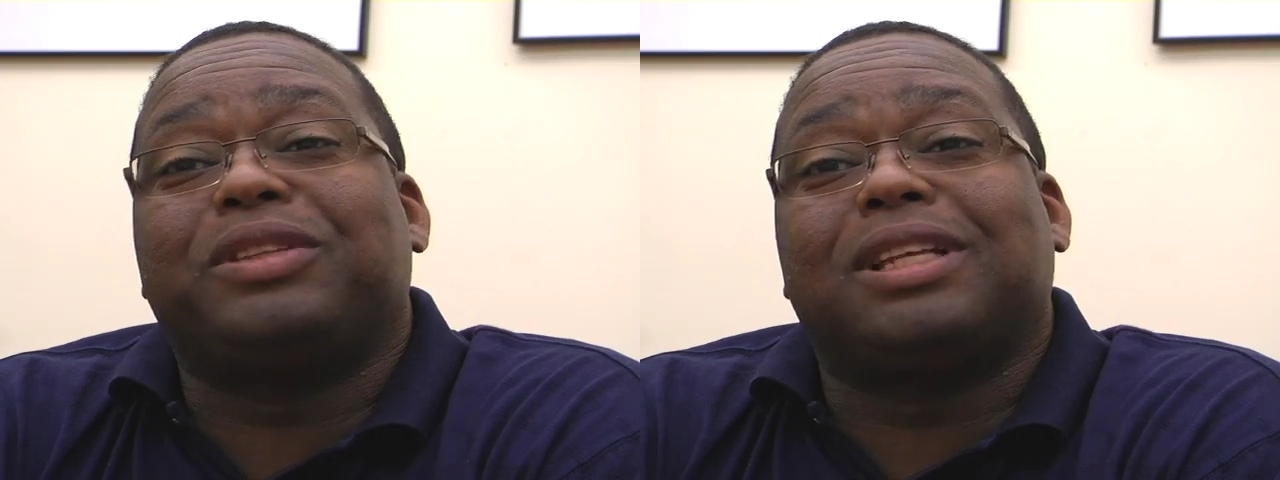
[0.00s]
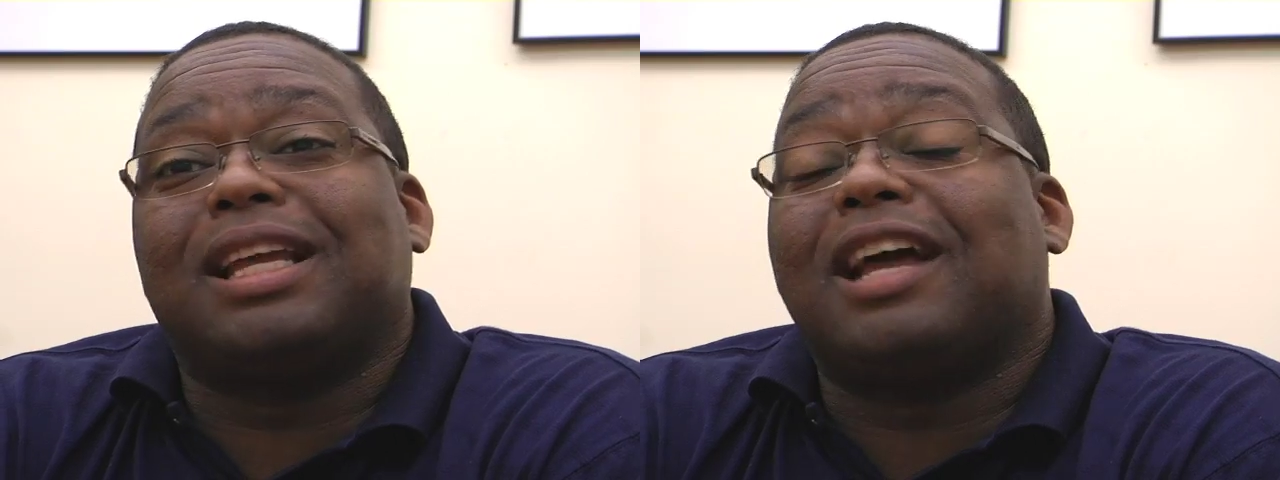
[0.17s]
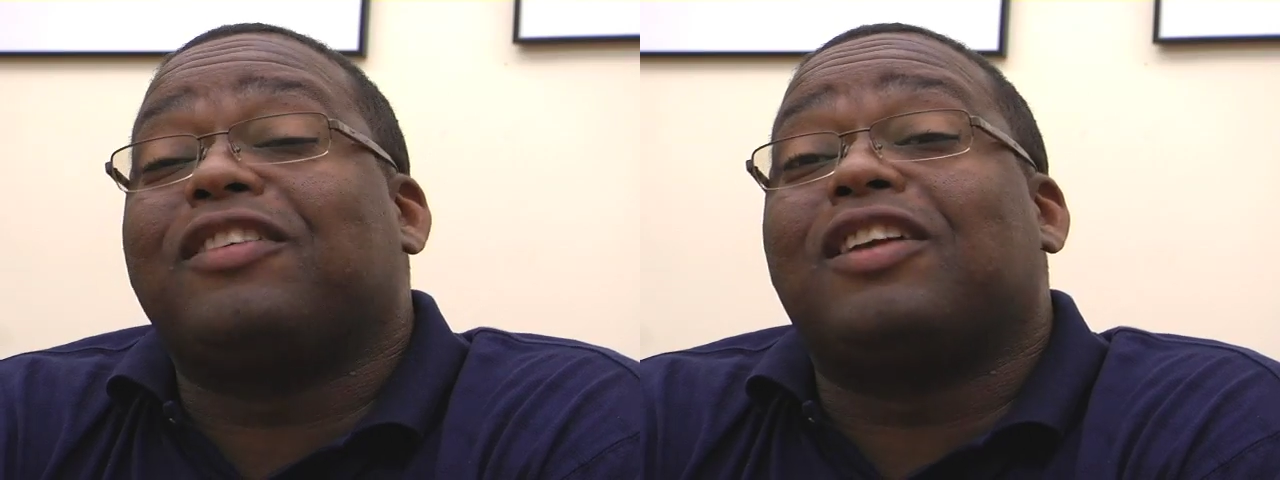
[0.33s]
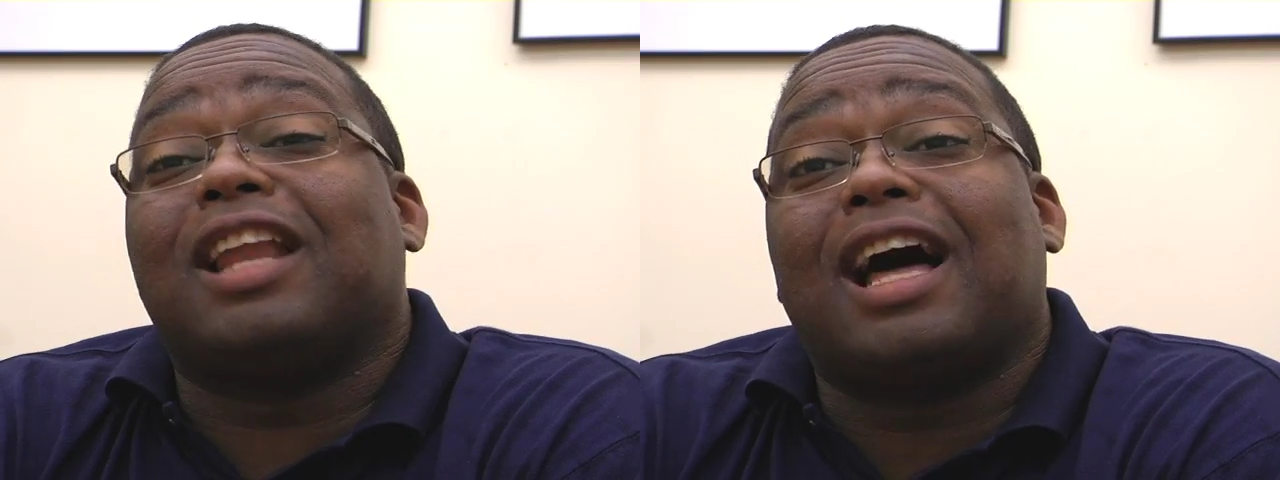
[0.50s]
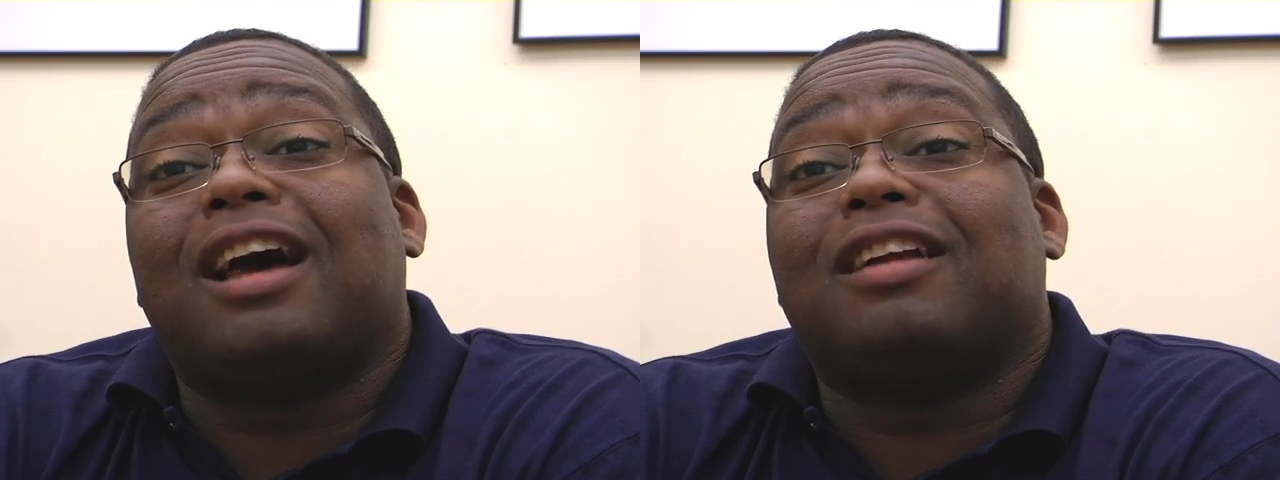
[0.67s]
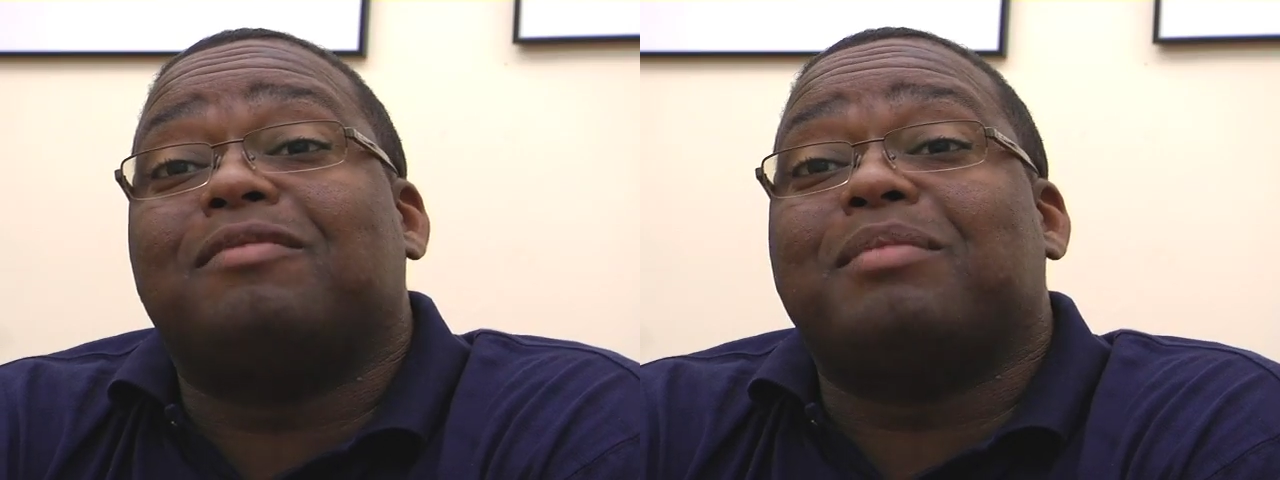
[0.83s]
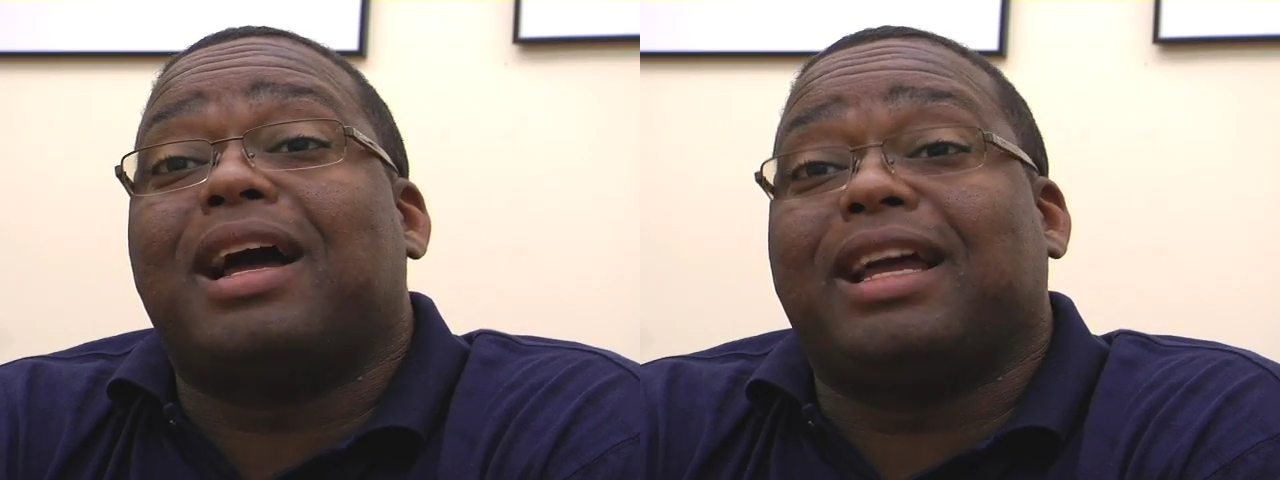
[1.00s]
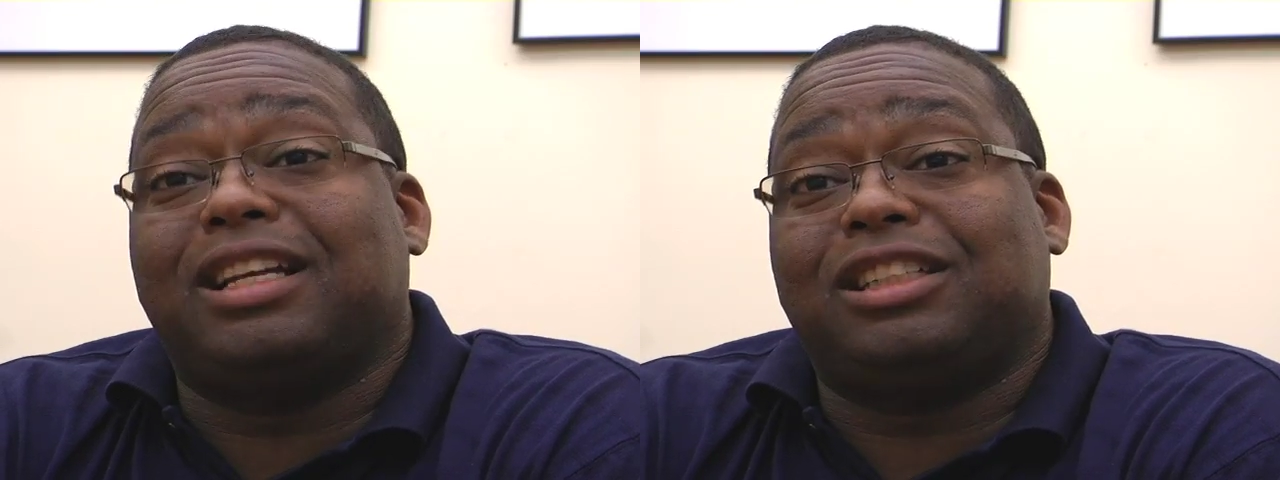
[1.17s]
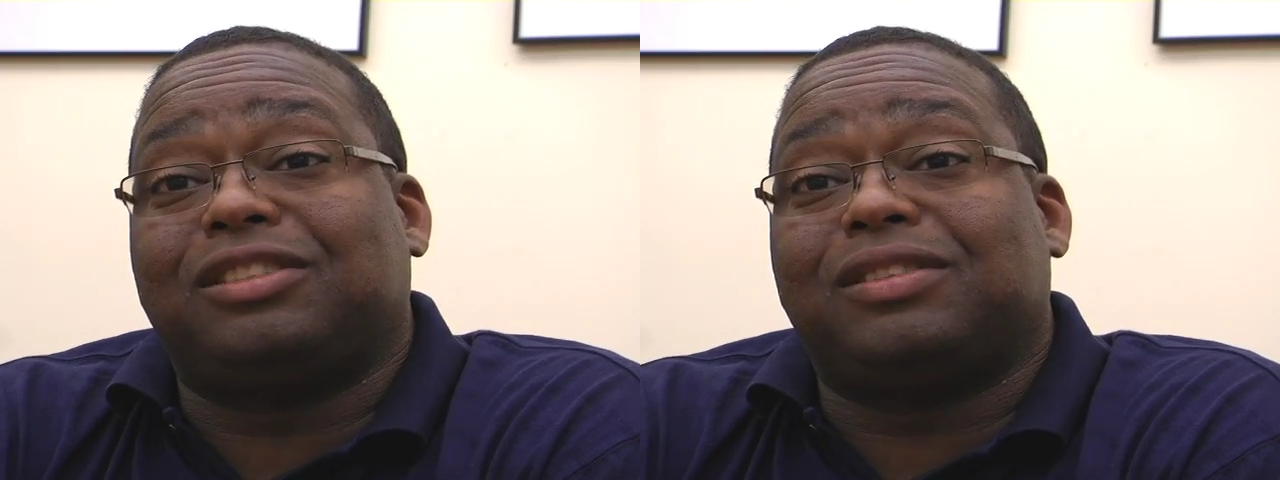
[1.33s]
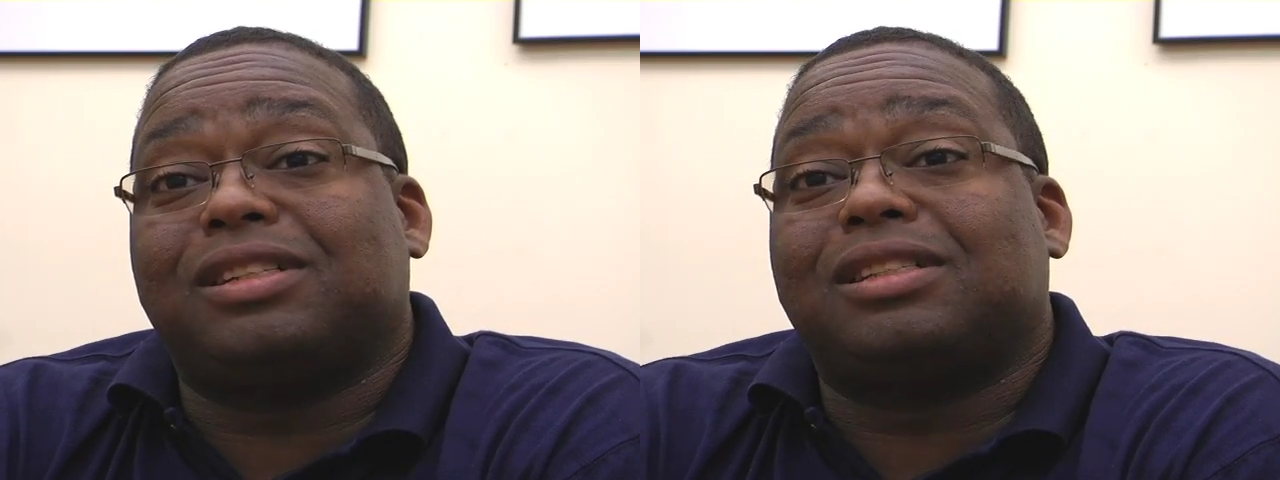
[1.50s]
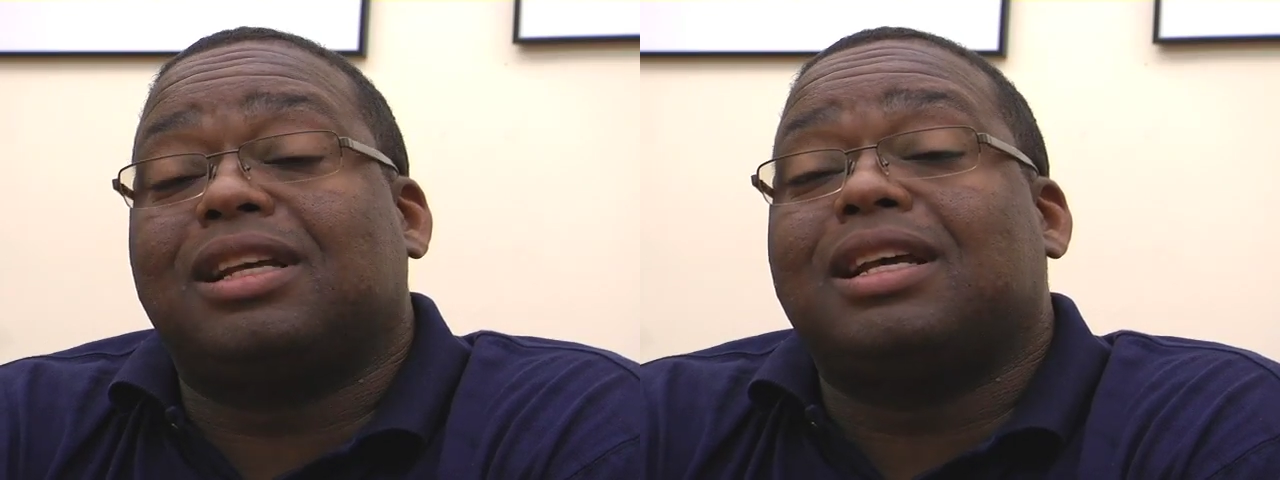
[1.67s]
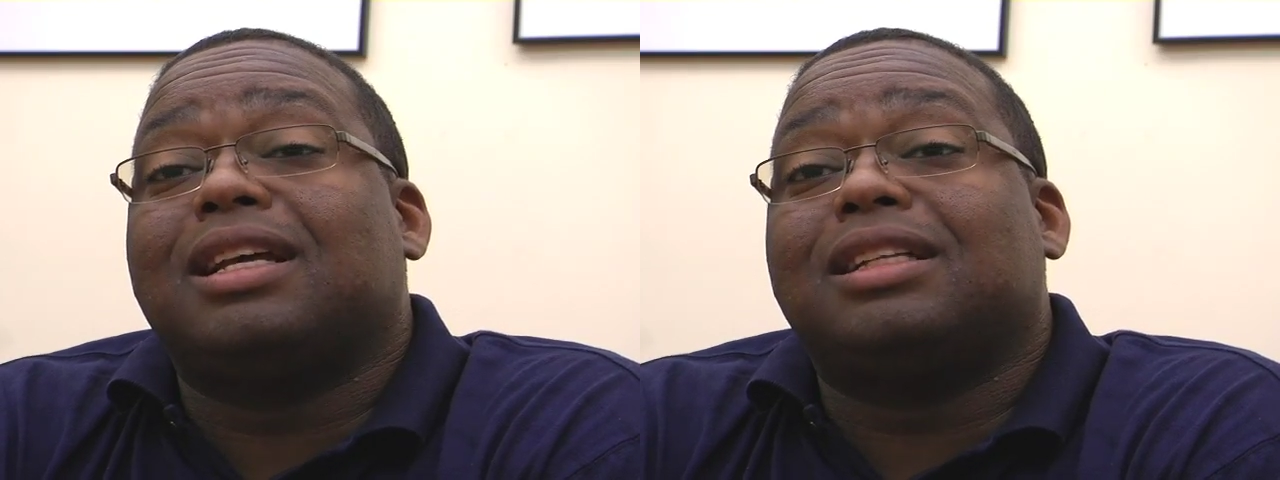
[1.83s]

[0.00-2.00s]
together a lot of my interests,